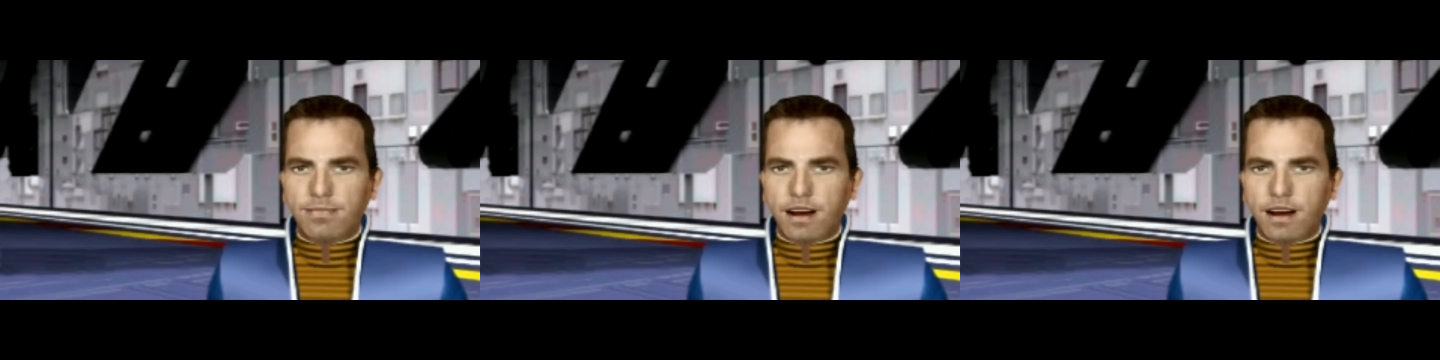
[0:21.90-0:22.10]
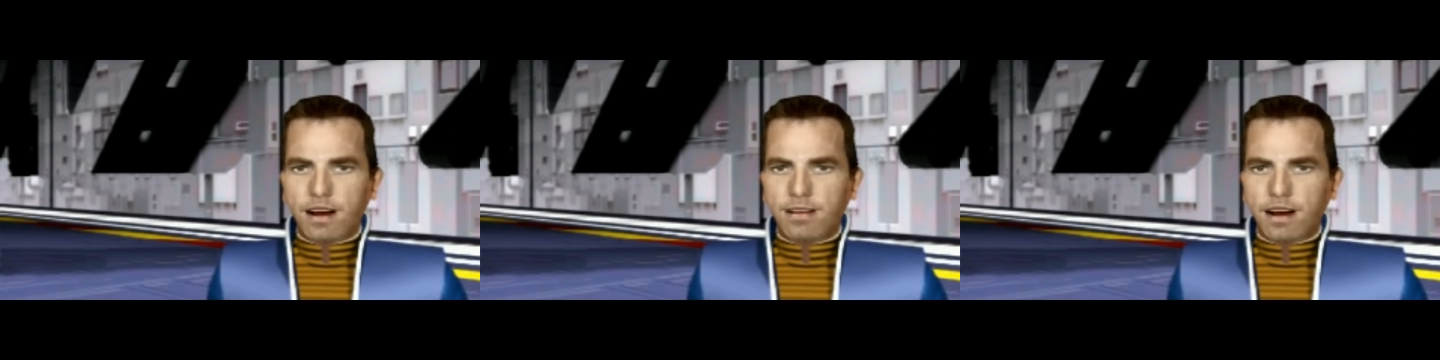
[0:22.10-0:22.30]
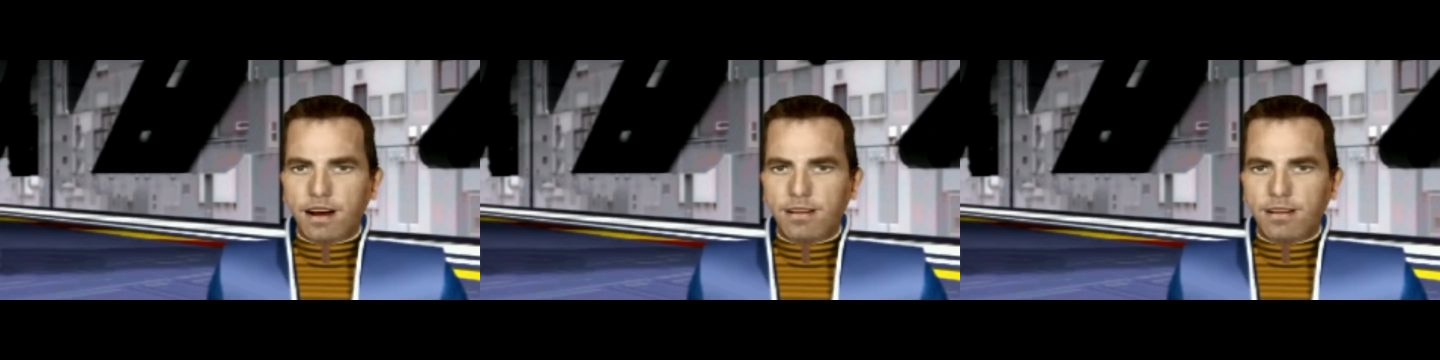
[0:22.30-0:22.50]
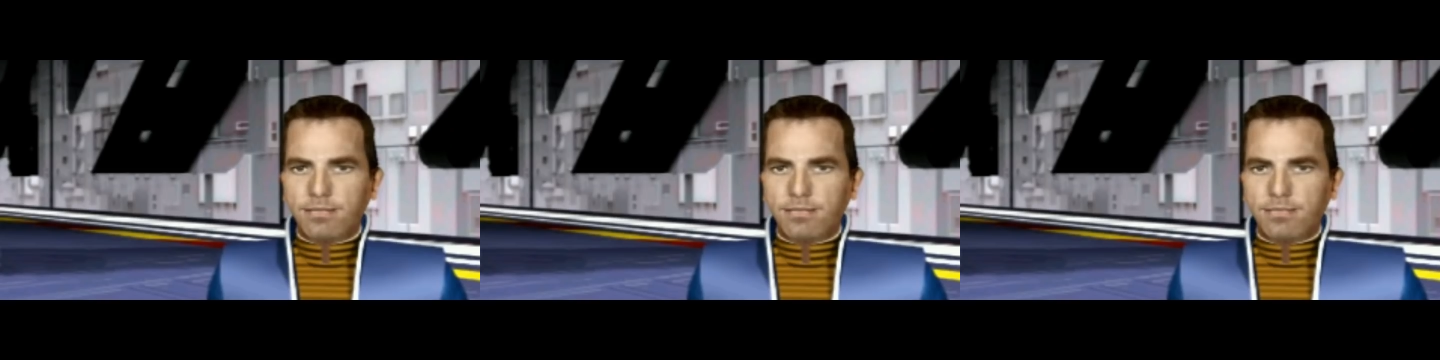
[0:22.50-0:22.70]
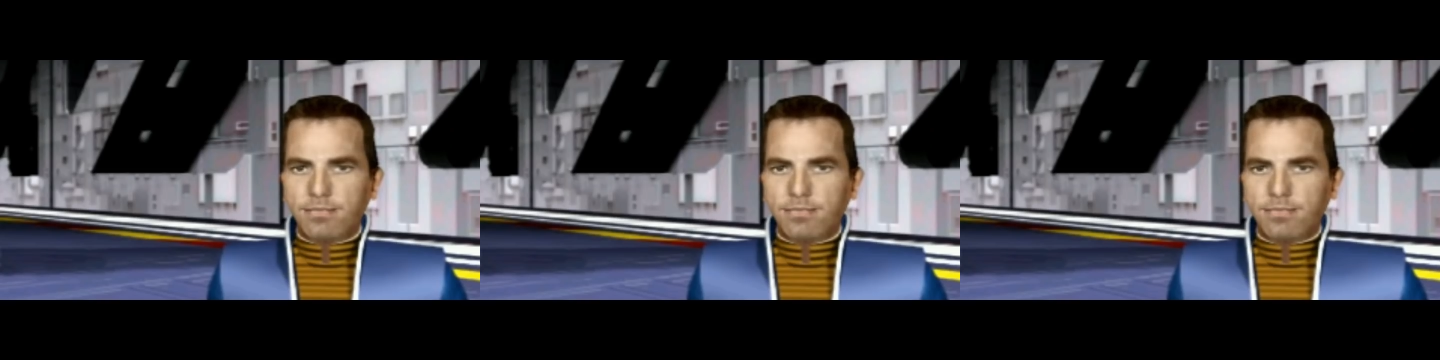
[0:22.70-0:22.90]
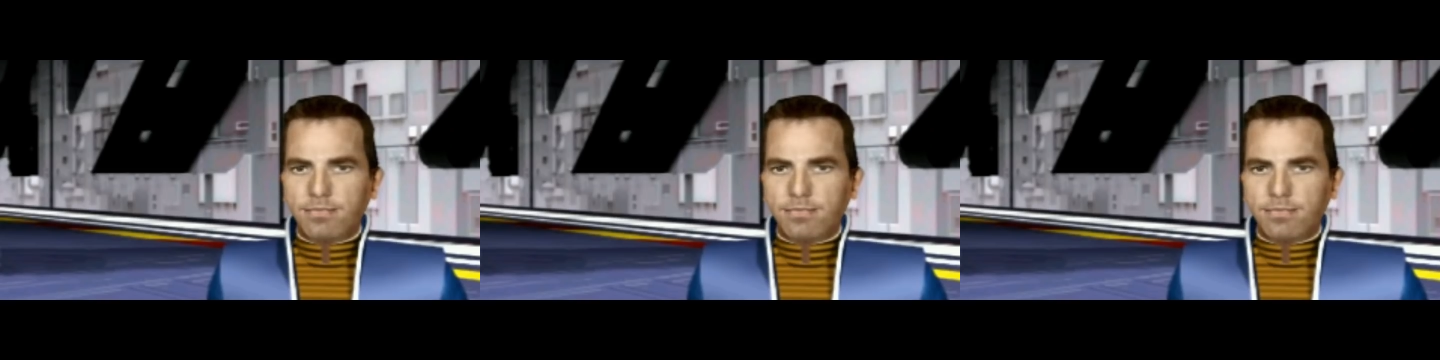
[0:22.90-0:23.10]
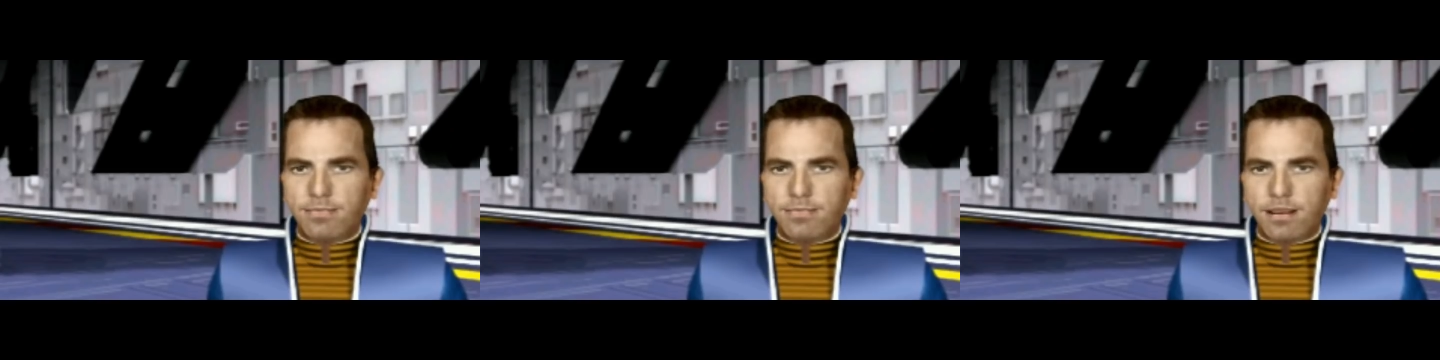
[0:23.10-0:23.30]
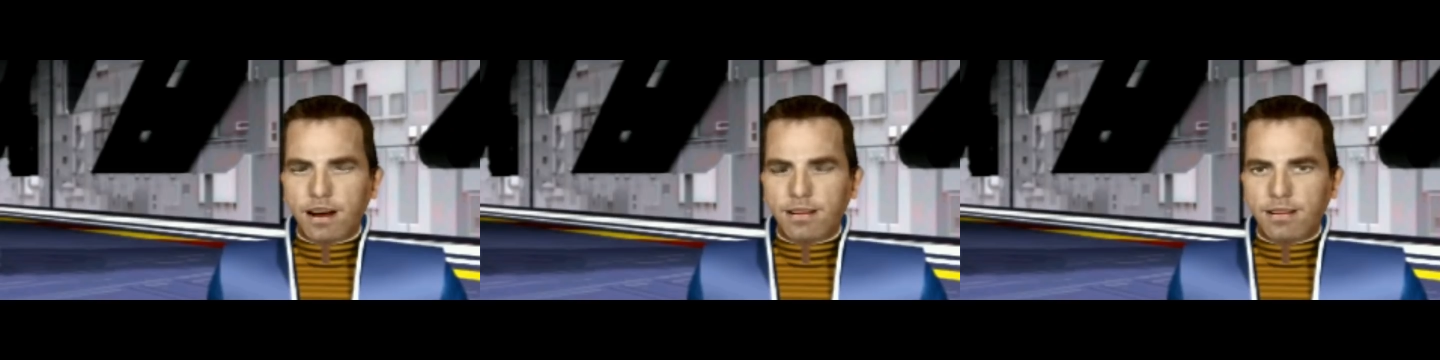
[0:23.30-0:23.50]
know, Jean.
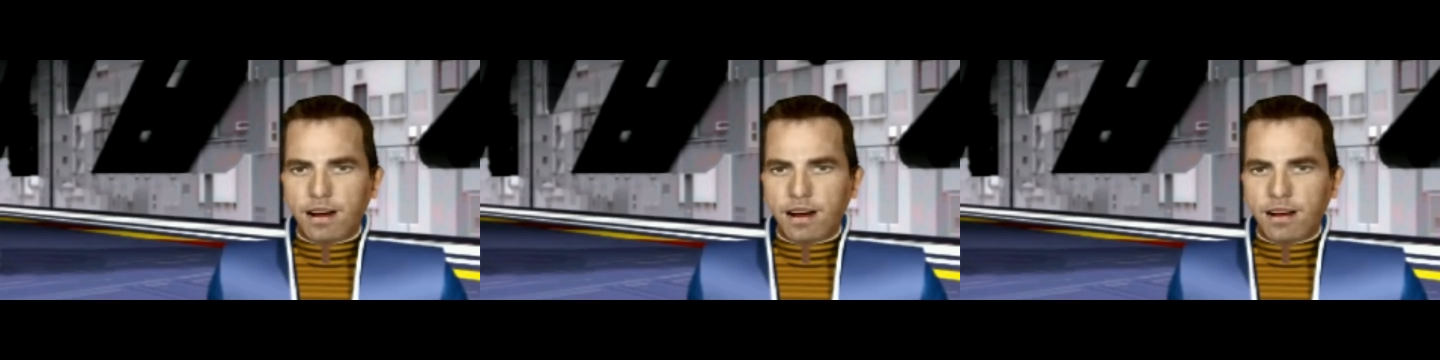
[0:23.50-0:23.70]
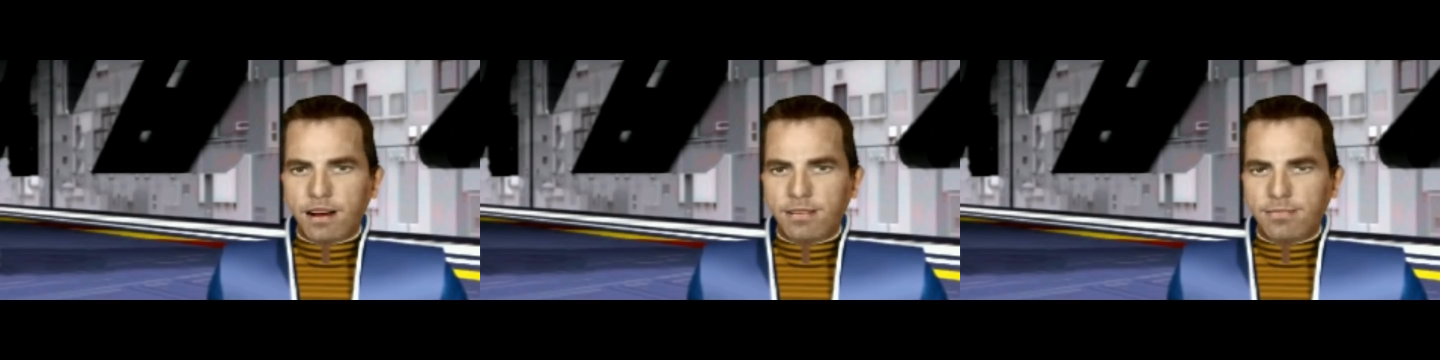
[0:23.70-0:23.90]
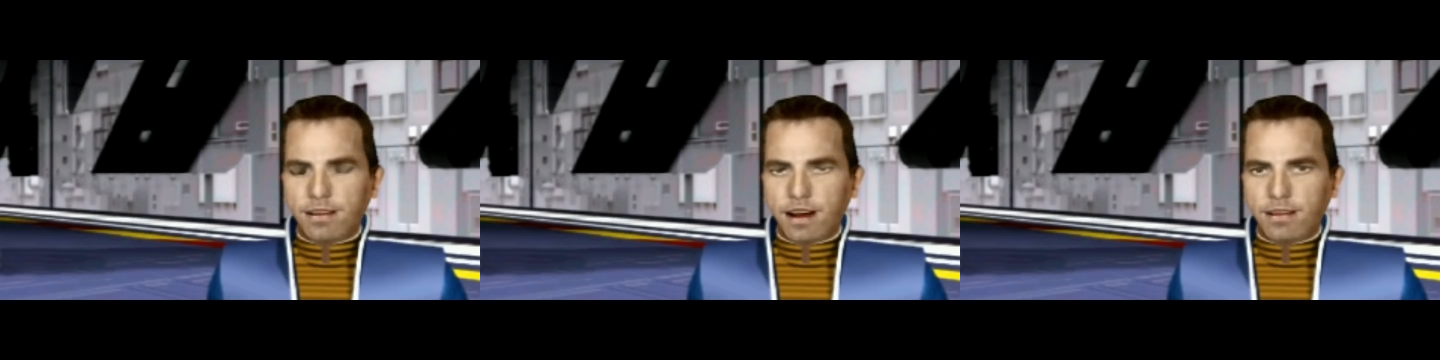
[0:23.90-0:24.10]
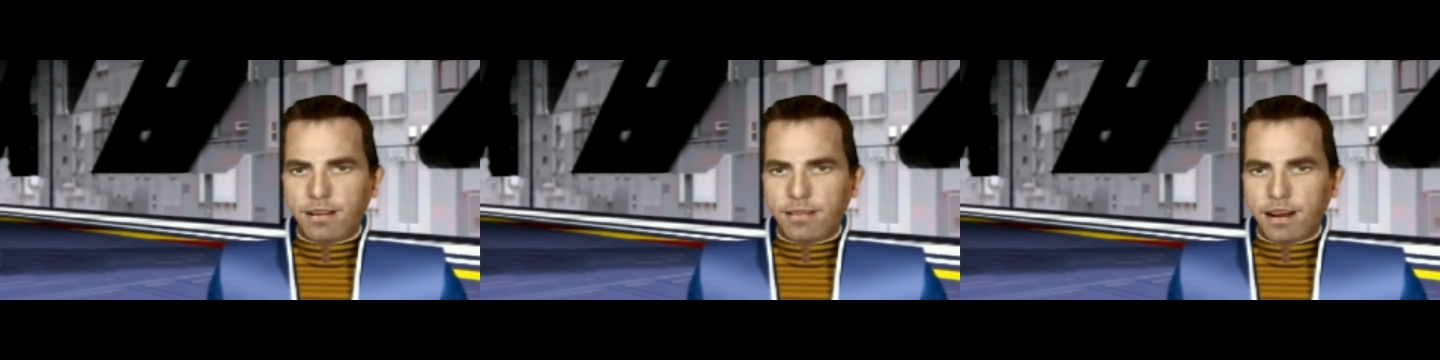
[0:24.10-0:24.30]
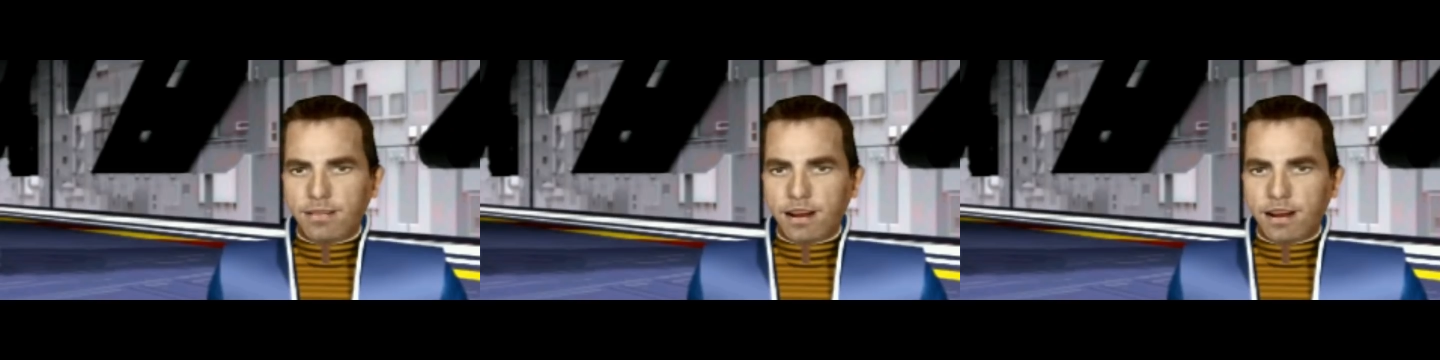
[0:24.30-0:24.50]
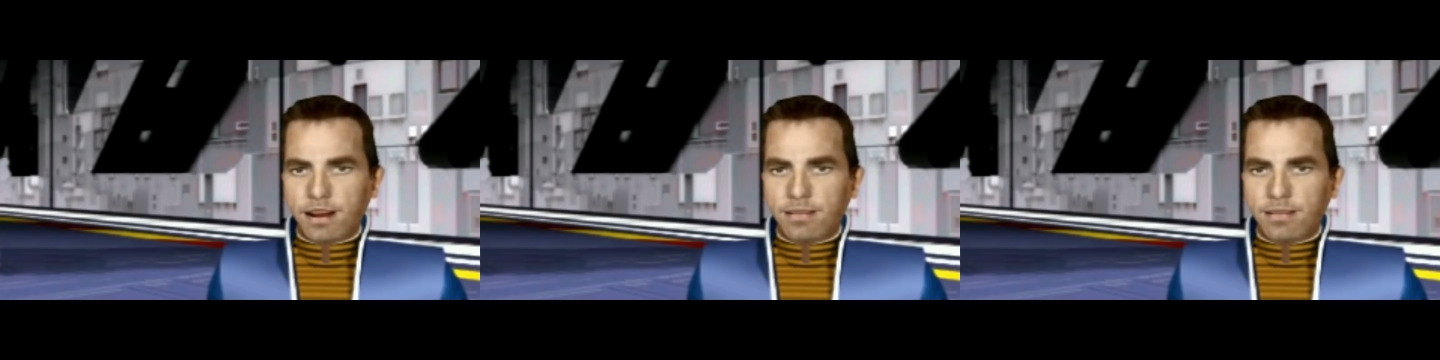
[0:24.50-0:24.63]
Don't worry, we'll get your brother